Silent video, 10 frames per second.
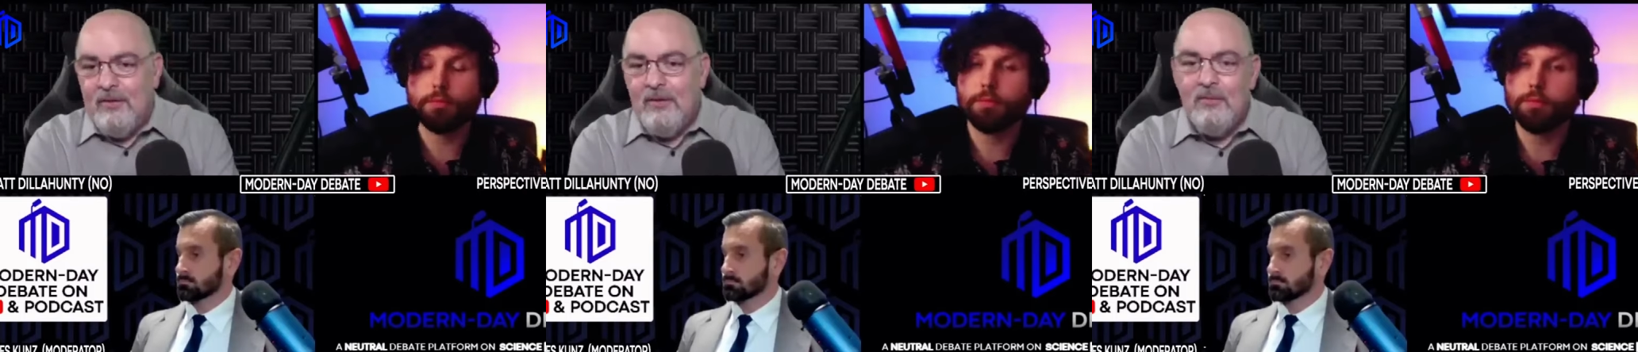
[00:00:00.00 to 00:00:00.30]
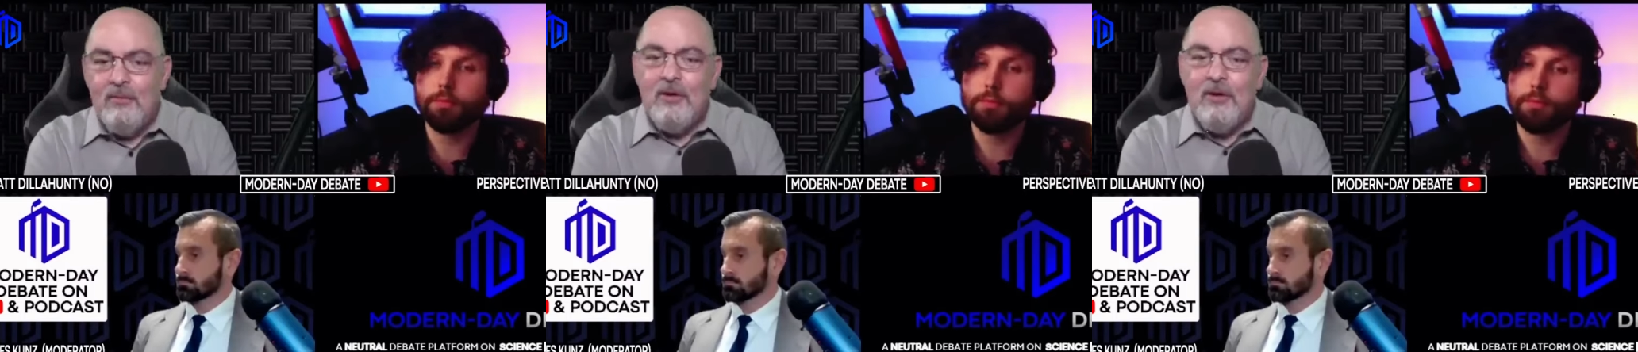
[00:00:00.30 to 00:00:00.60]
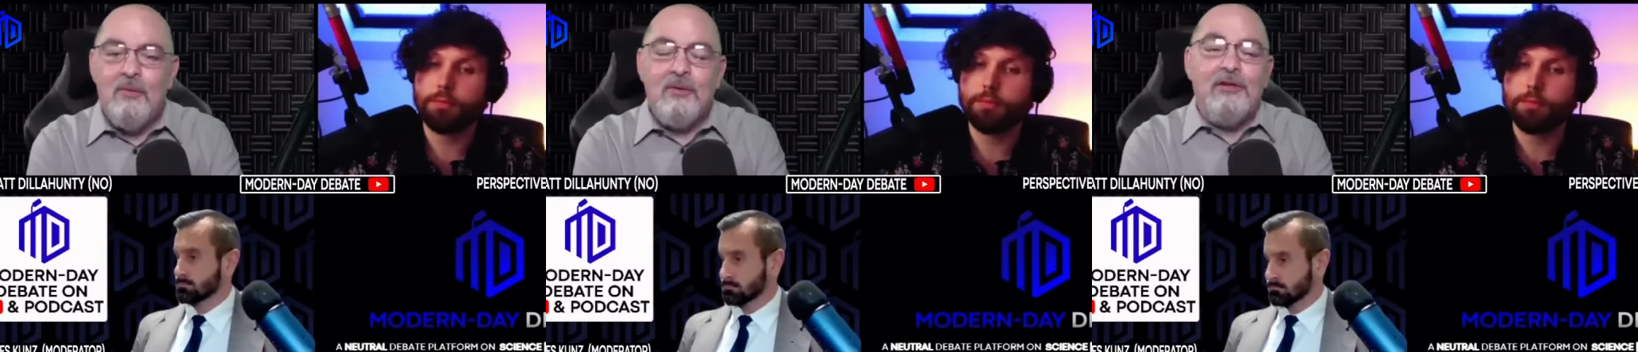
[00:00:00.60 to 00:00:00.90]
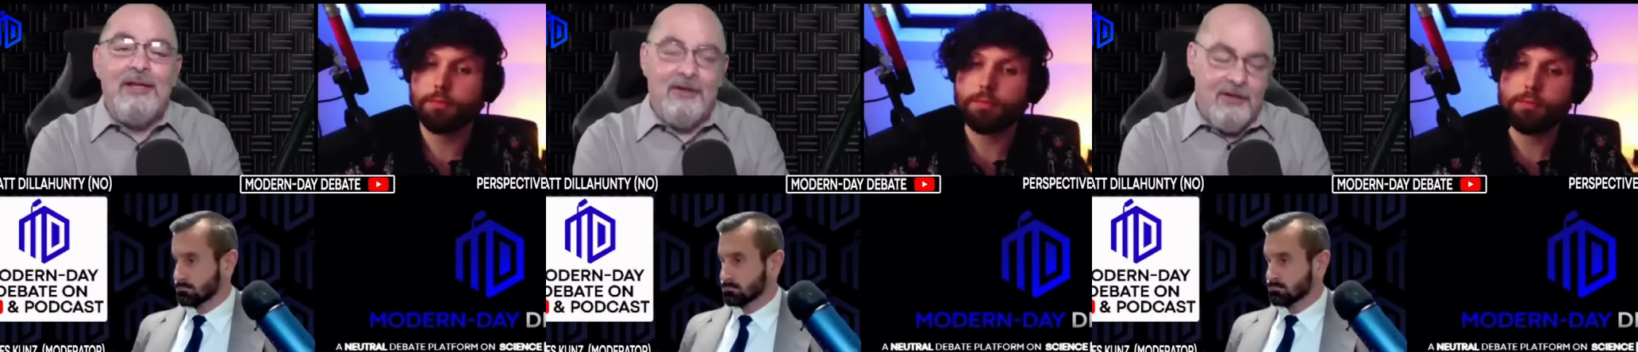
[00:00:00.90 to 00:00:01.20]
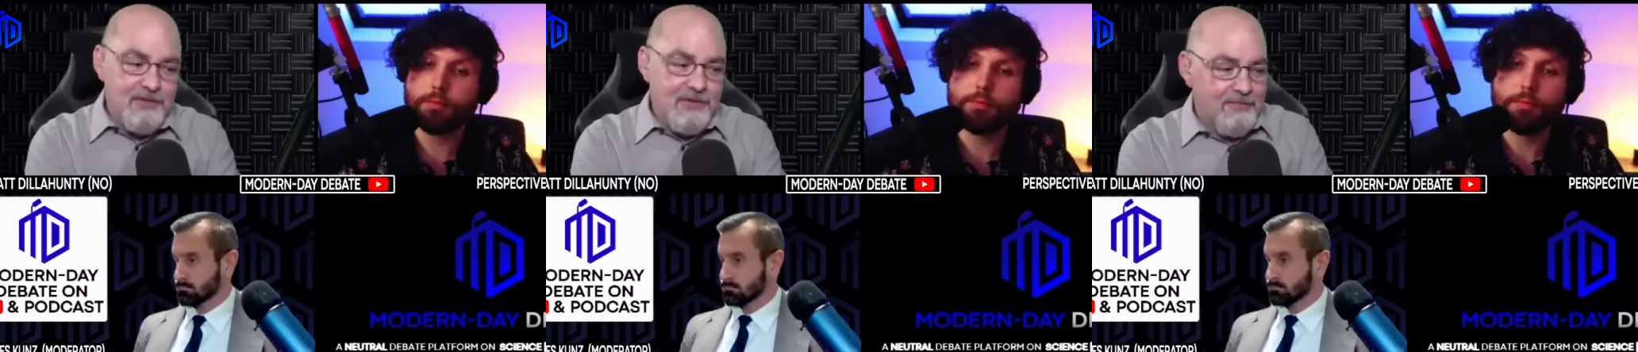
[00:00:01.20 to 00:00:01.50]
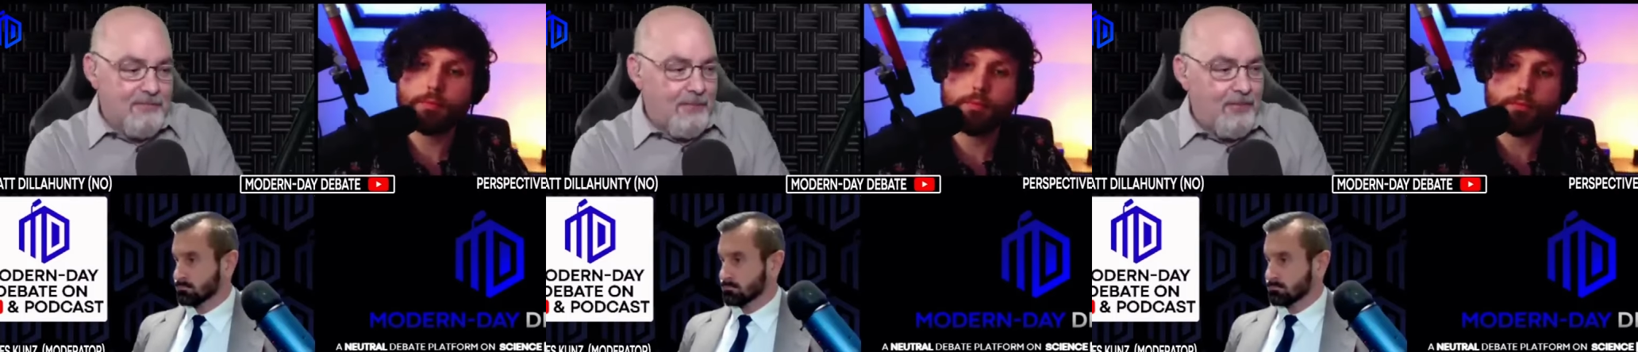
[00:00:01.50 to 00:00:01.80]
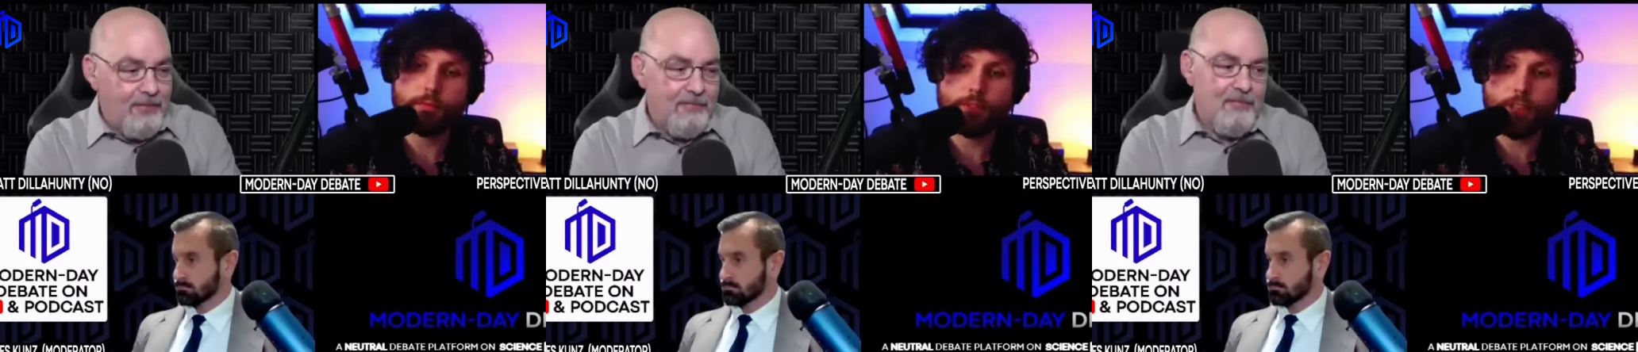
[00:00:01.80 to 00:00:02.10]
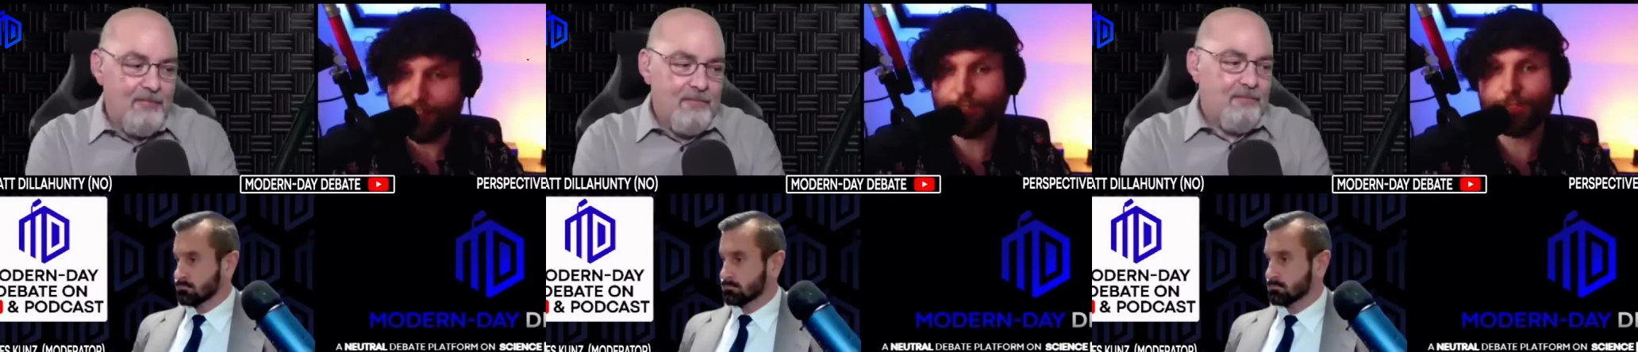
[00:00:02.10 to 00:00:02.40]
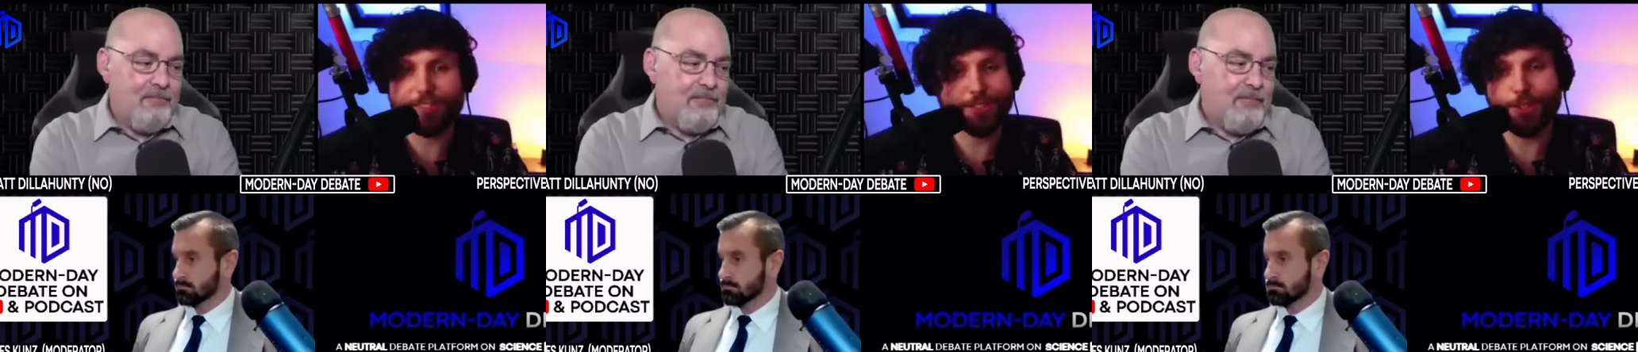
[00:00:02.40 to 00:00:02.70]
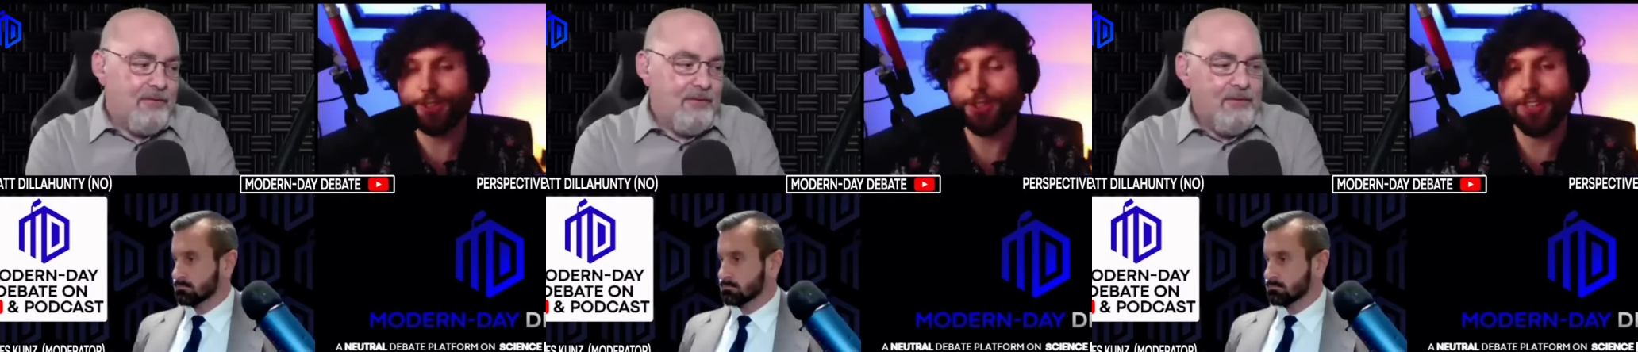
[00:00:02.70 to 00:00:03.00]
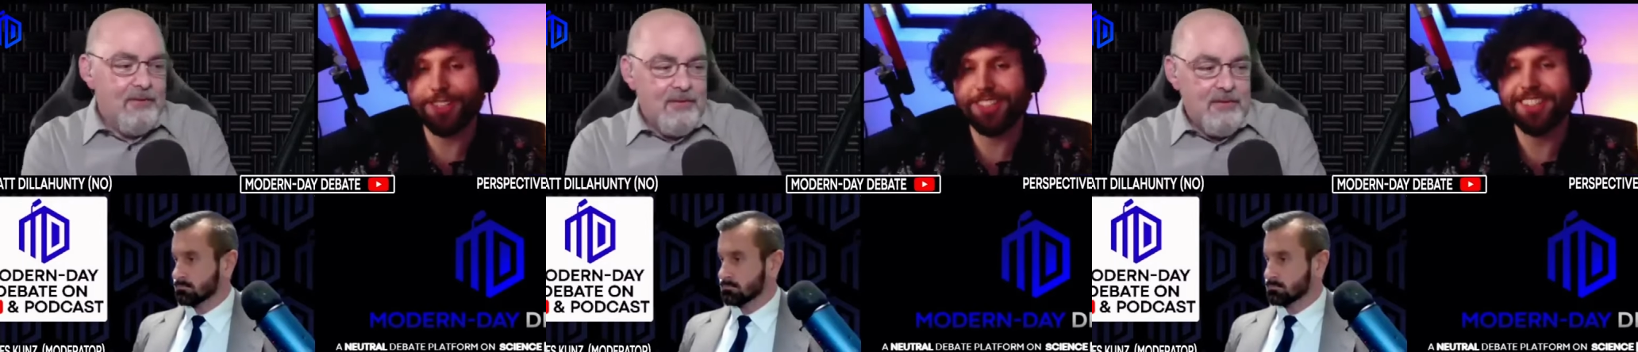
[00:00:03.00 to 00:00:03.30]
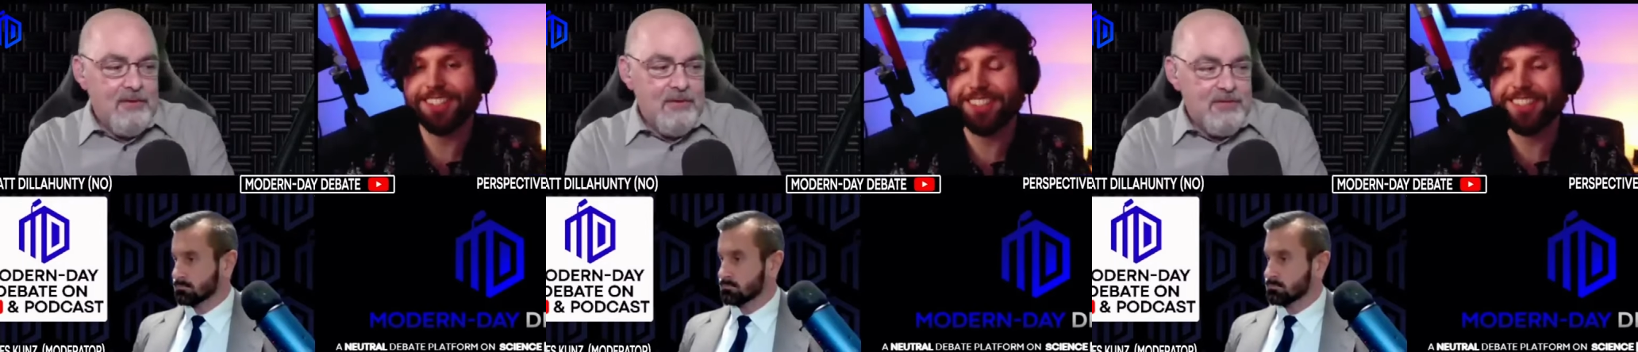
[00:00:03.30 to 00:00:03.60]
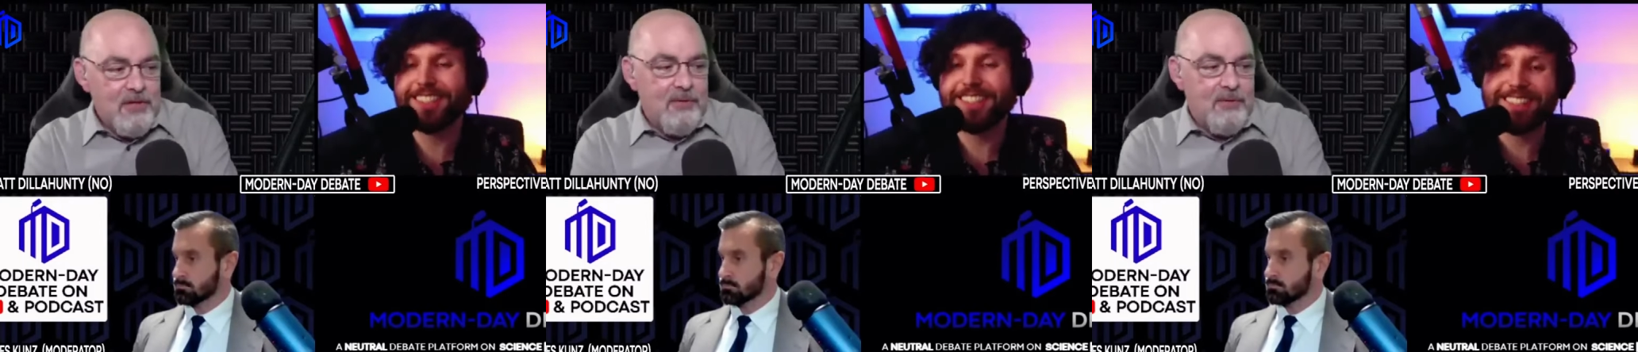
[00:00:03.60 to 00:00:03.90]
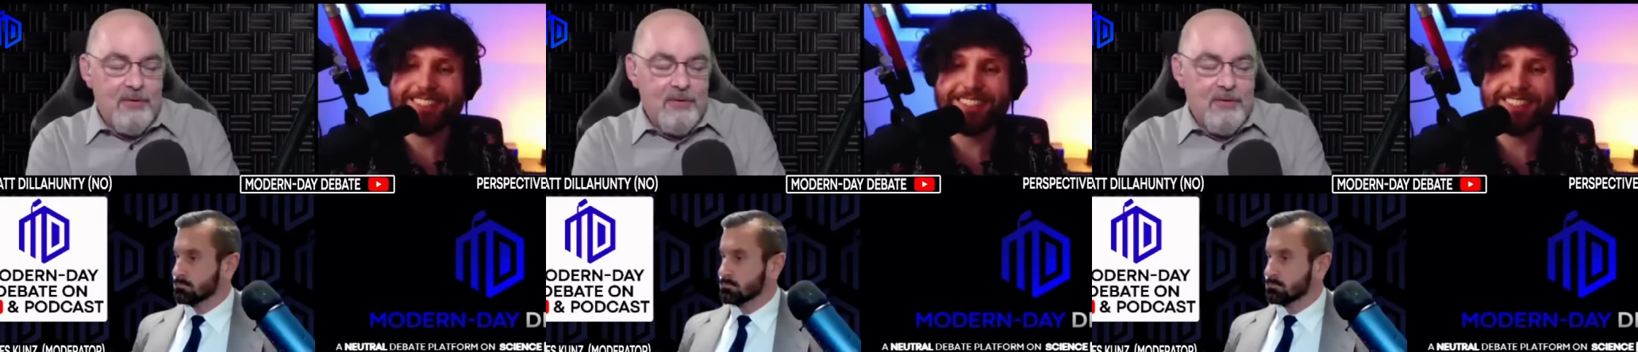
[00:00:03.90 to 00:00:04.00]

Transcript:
Speaker 1: we'll go with Klingons. Klingons, good choice. So,